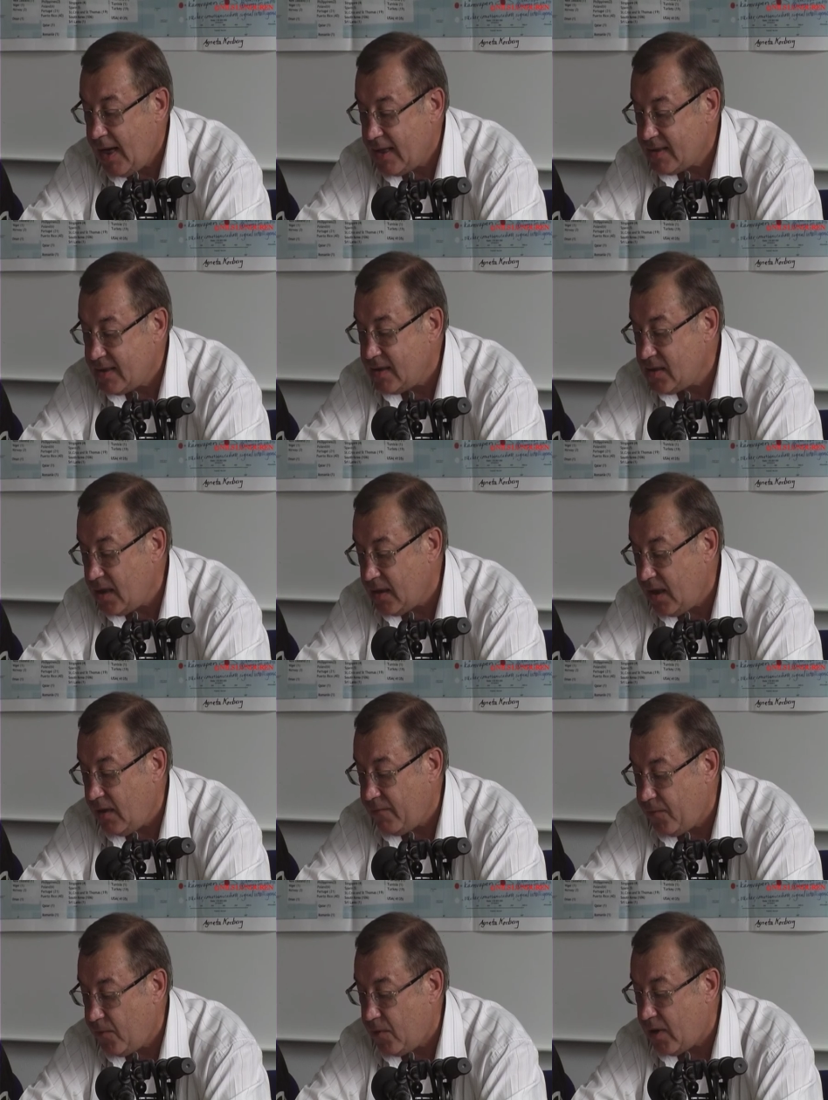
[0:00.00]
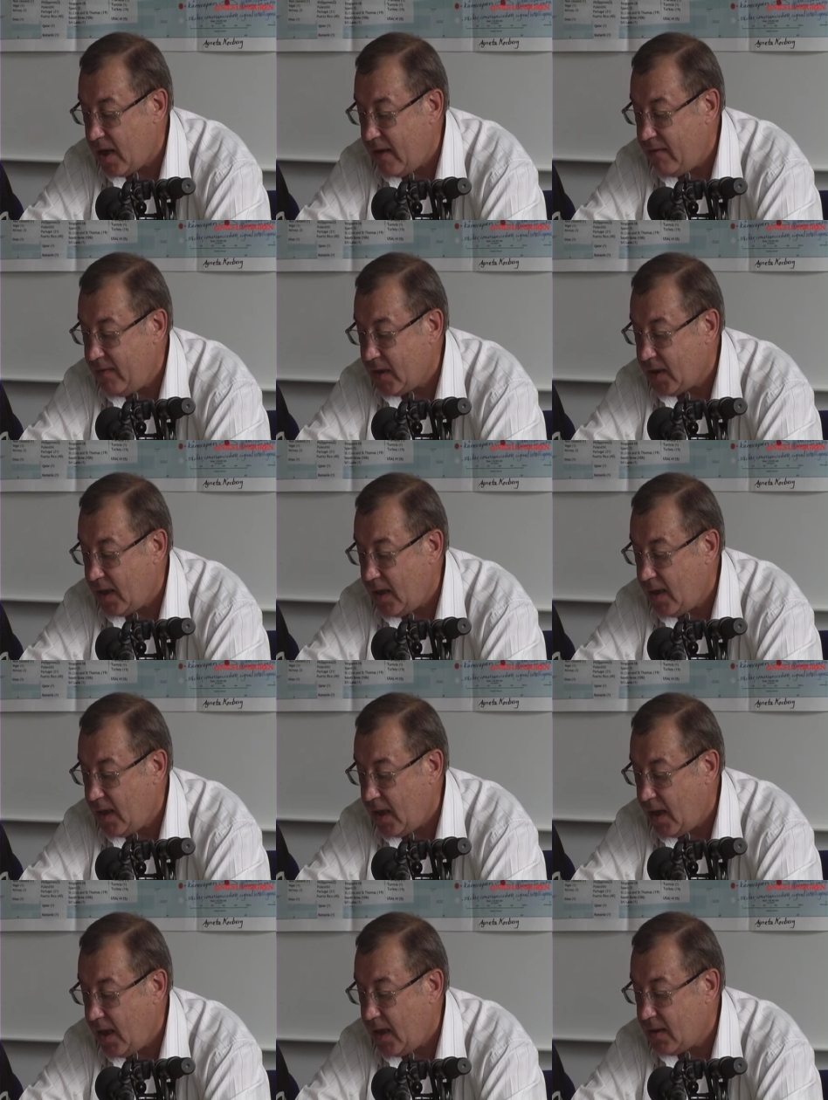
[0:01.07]
Thanks again for arriving
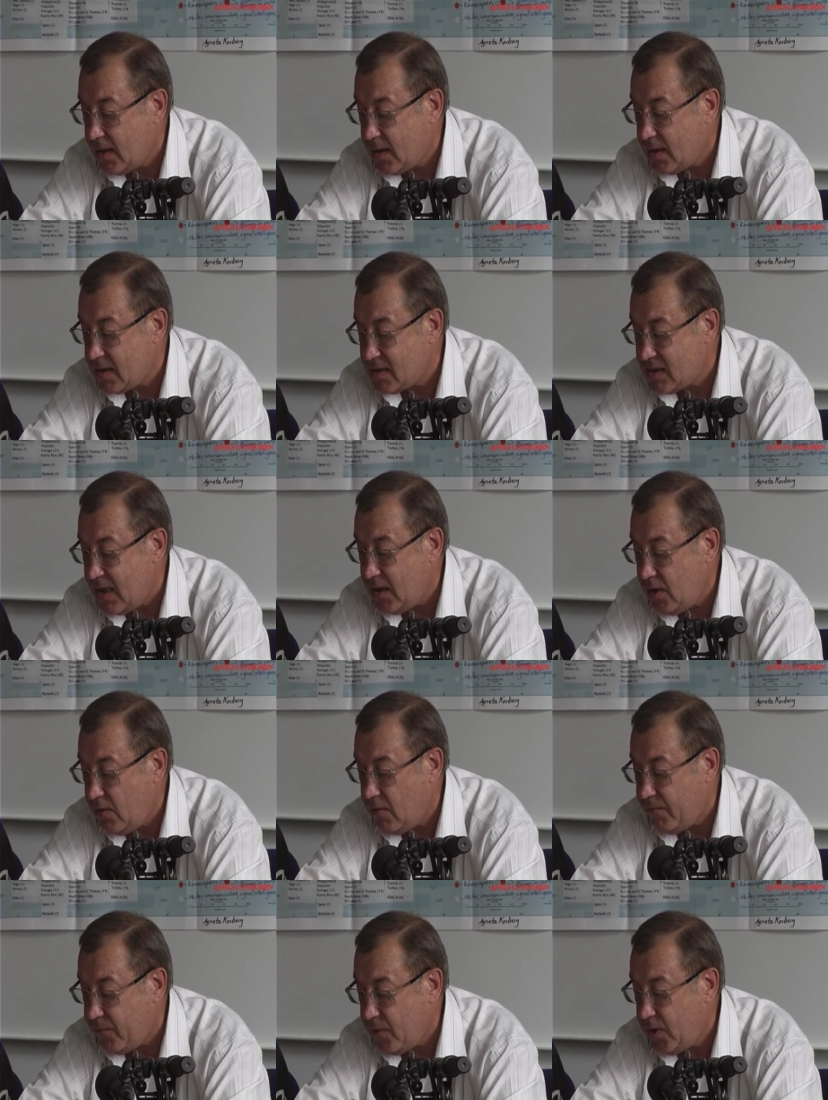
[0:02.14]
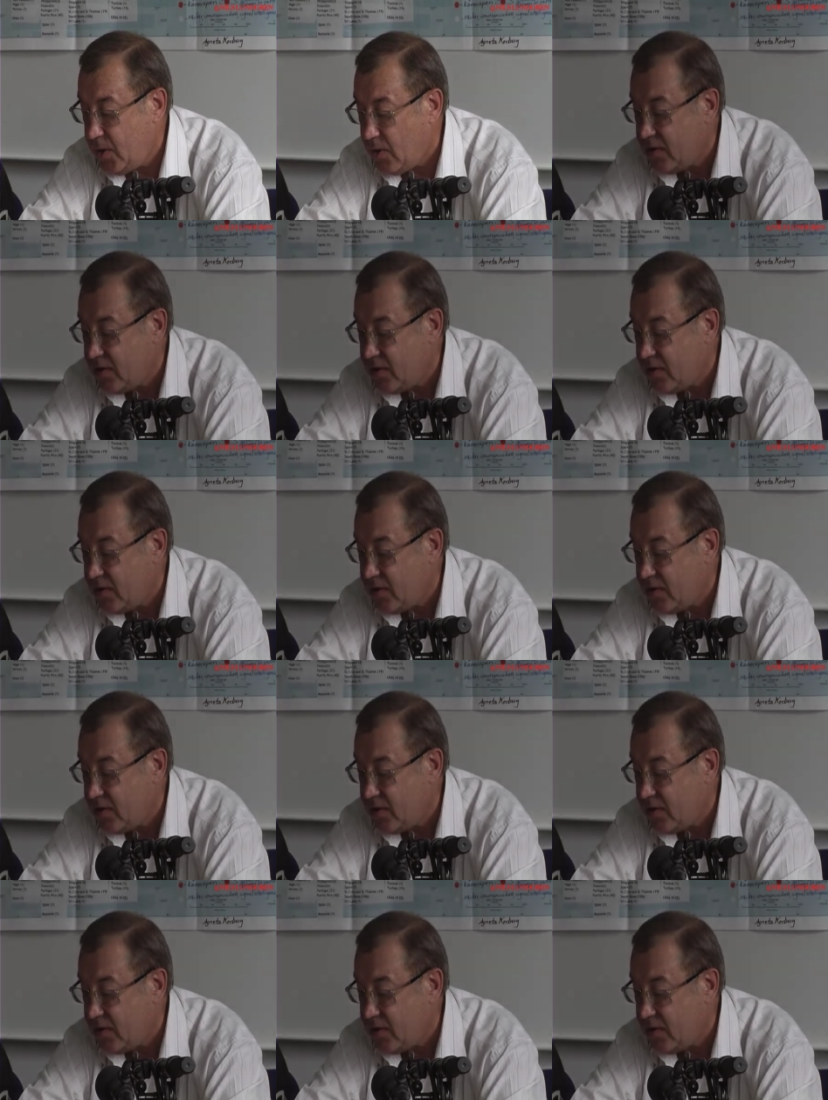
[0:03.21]
and thank you for your